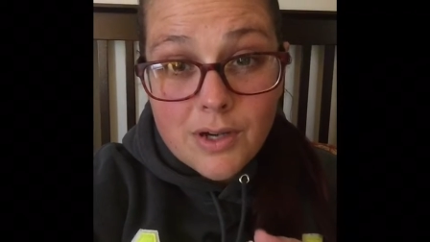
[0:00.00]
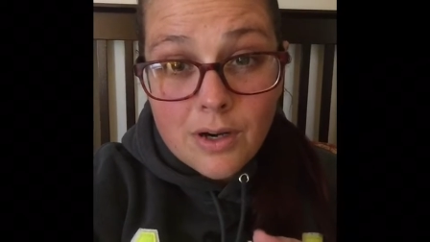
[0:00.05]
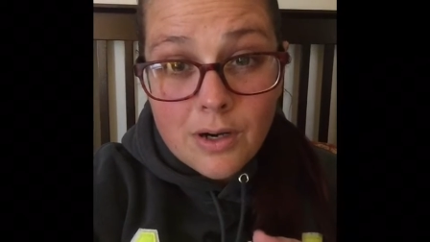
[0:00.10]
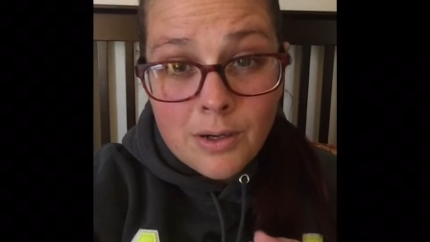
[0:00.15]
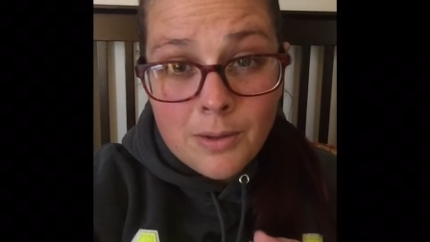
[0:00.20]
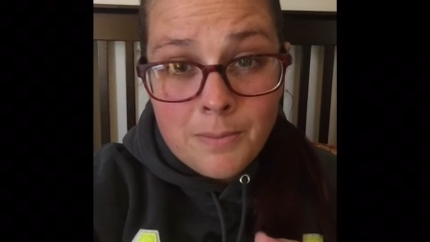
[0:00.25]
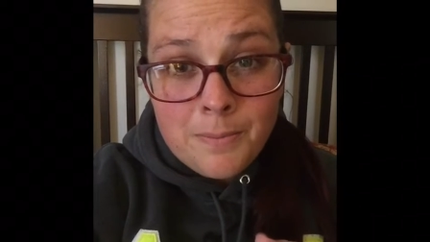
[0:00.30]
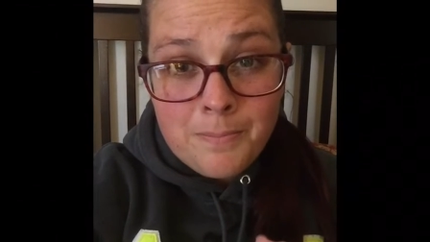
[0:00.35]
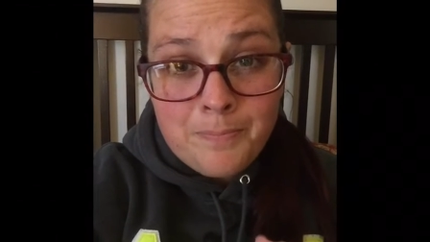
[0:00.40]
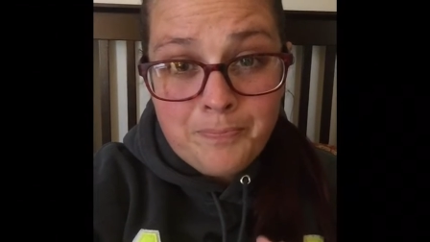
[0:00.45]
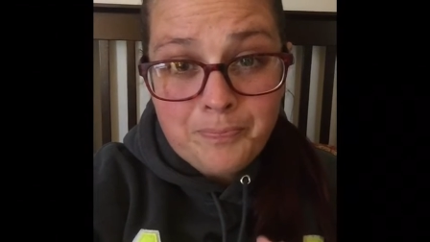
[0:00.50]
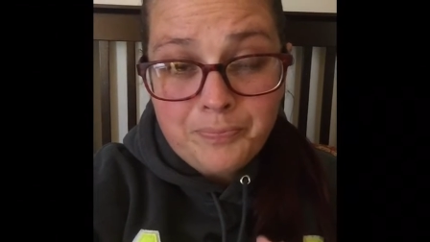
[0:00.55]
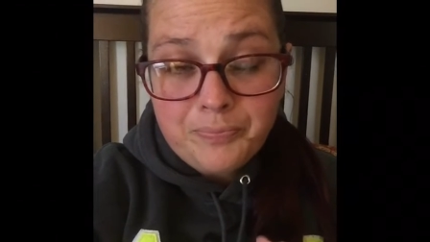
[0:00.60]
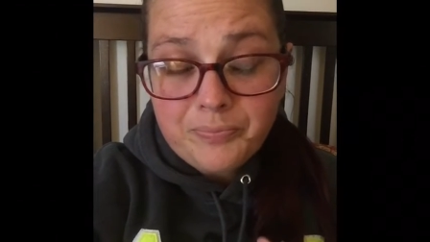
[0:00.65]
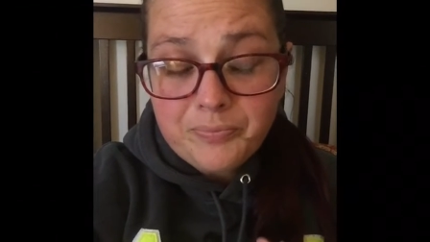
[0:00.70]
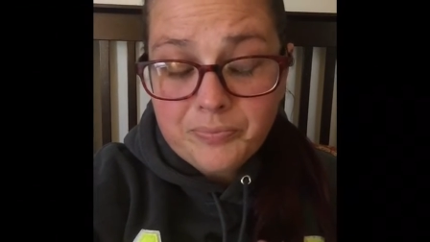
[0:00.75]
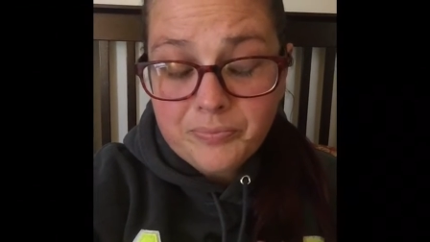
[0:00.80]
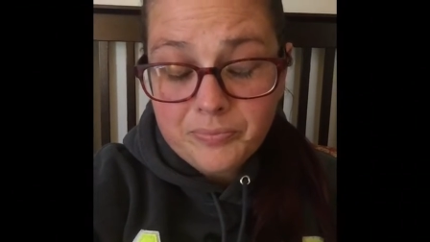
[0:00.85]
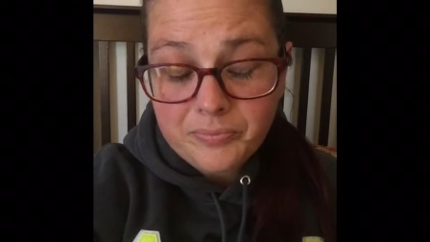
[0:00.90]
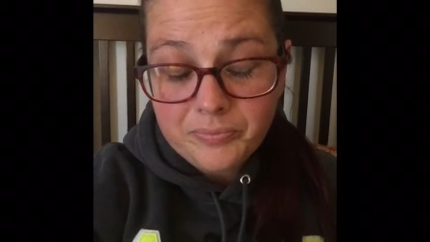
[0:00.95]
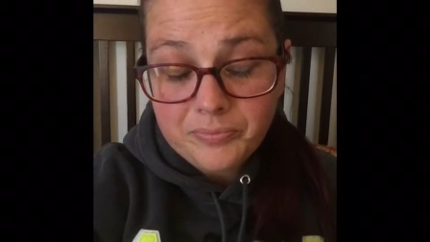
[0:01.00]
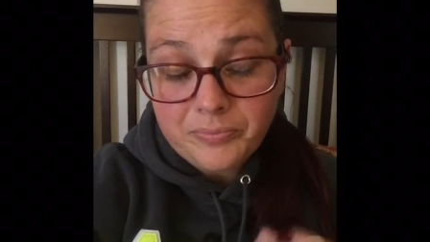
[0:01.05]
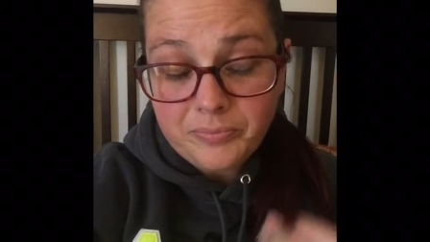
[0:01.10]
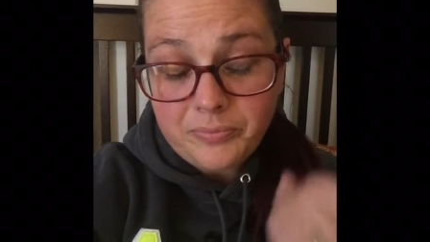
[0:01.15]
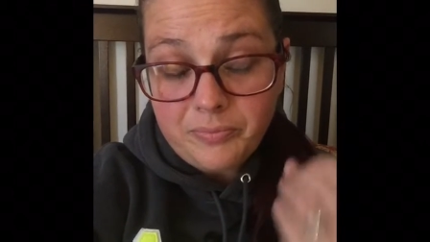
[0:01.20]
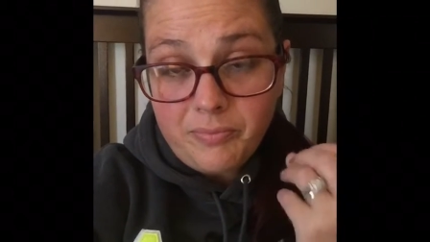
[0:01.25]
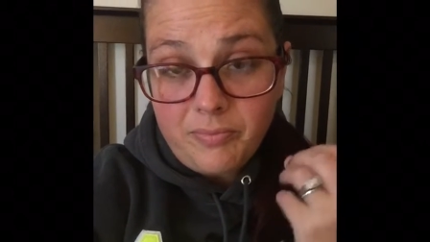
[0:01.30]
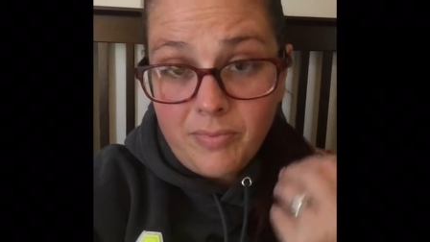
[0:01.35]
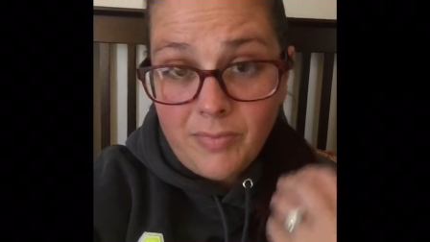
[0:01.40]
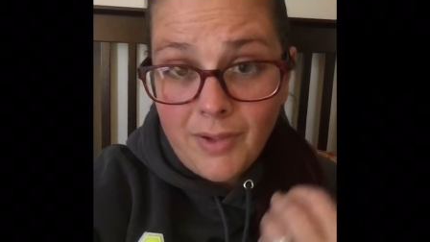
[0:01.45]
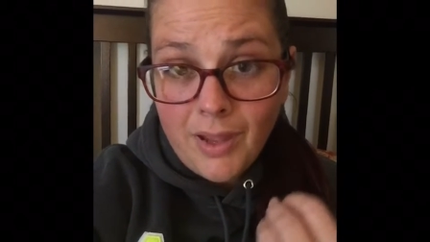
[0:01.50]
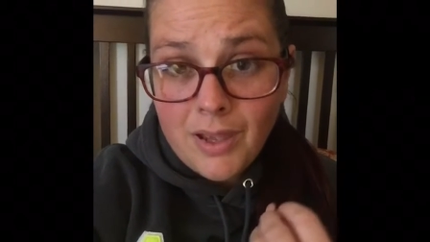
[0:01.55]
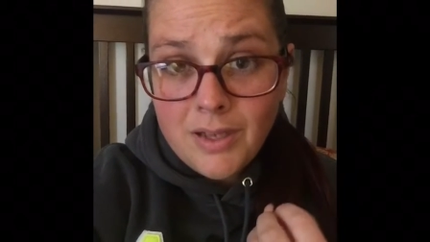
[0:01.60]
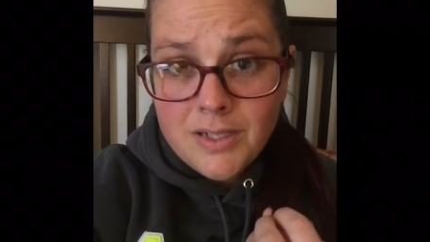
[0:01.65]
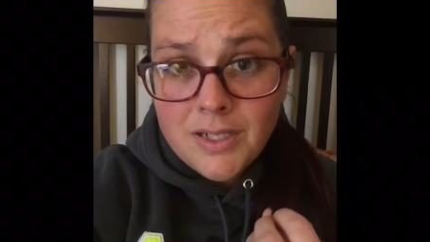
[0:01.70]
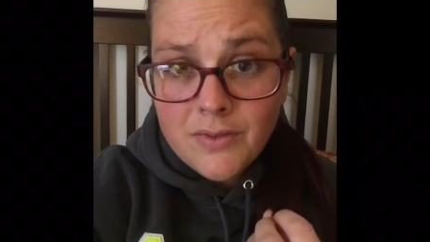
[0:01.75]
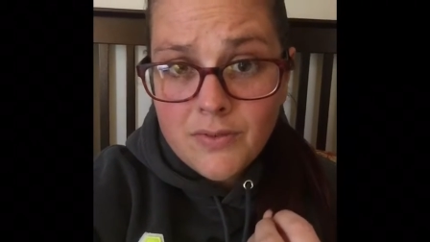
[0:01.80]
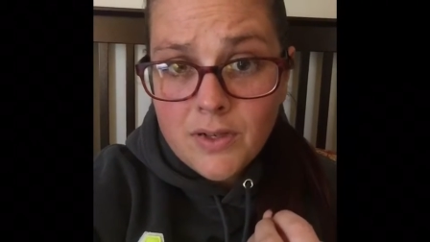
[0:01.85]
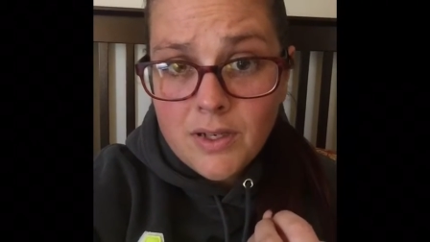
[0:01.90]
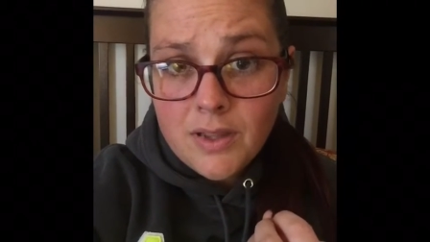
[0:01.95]
are
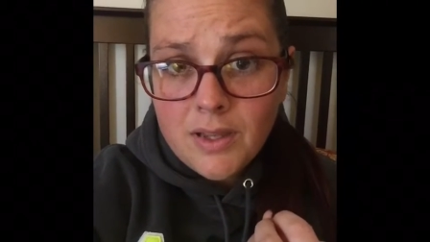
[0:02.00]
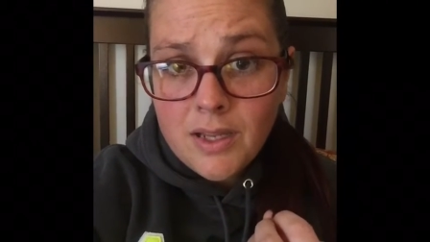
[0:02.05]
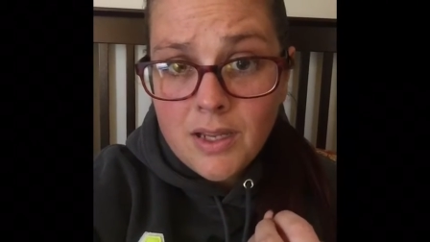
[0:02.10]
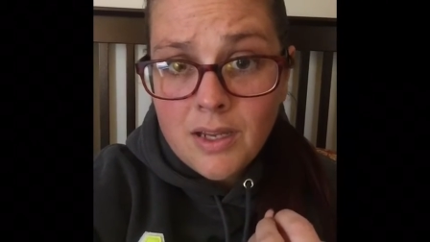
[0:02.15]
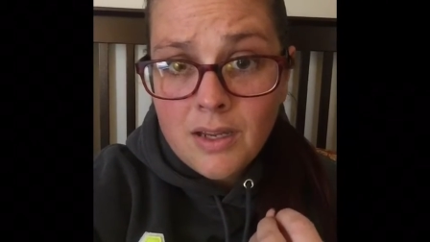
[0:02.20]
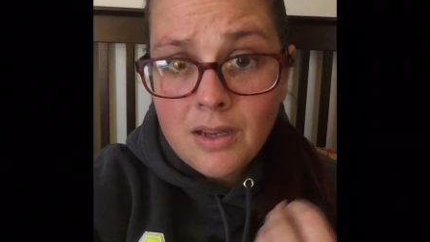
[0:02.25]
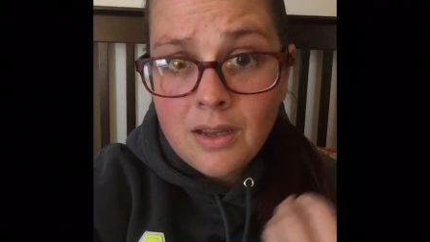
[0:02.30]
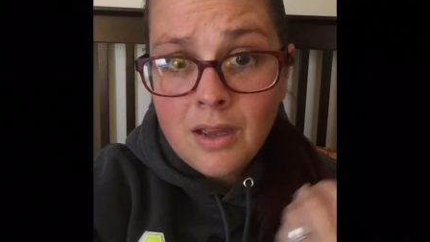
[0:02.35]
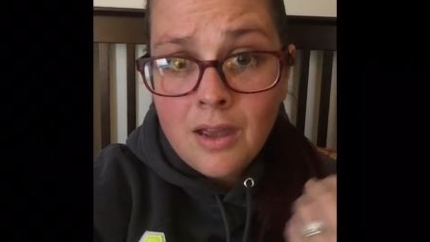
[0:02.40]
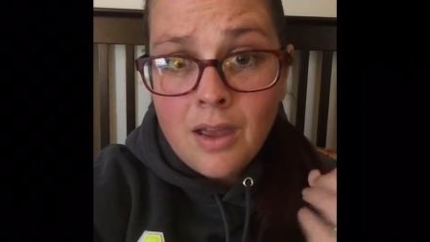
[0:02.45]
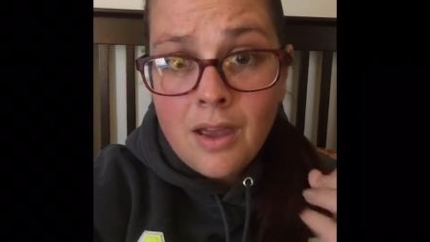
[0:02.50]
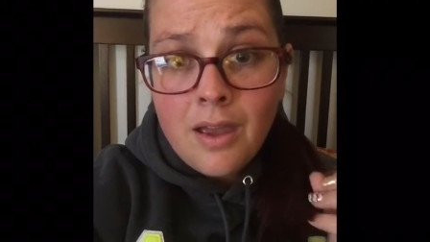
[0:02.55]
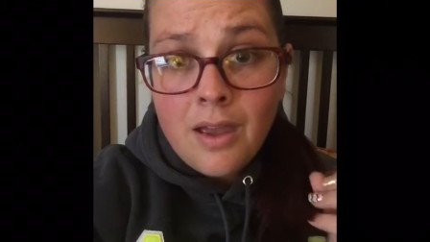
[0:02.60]
and everything.